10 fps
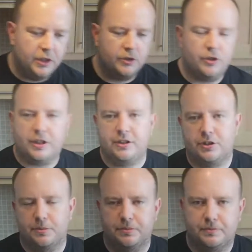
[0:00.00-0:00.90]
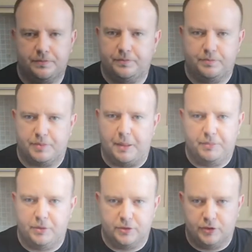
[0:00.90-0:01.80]
Chuck in some
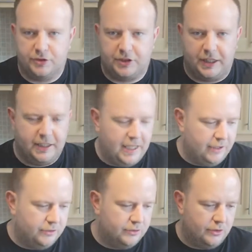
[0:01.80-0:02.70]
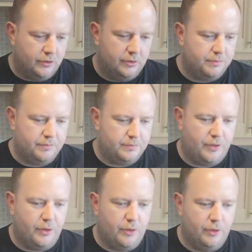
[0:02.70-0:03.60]
brambles or stinging nettles or
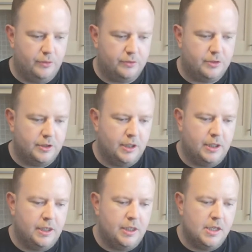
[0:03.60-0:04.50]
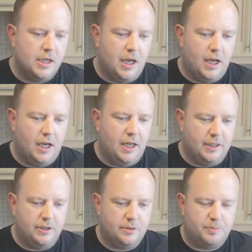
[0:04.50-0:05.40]
thorns,
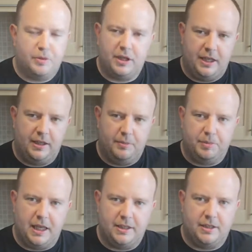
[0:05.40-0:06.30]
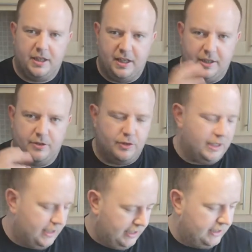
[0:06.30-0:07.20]
and then just put it in a blender and
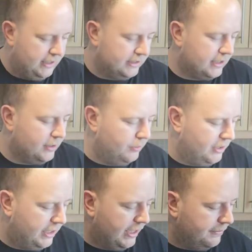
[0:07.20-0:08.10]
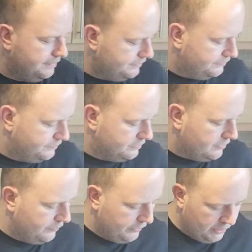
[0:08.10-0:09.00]
drink it, and that's kind of what you get.
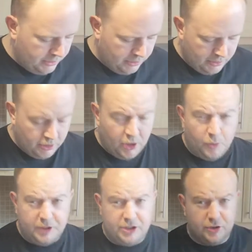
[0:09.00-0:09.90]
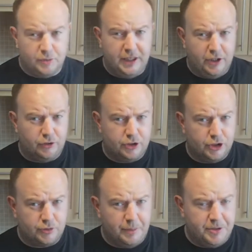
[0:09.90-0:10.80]
Which is a really odd
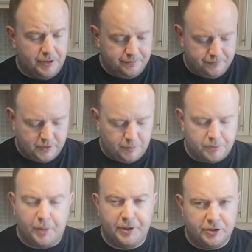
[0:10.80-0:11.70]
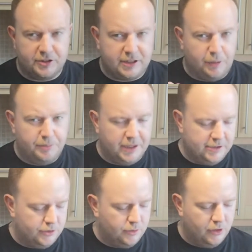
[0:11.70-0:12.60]
description and probably doesn't sound
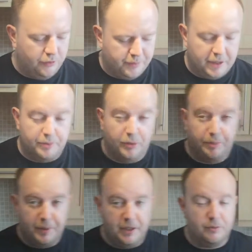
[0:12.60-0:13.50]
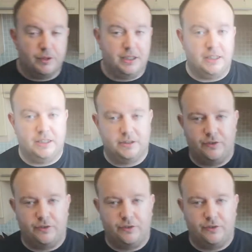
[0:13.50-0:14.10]
pleasant to a lot of people, but it really is.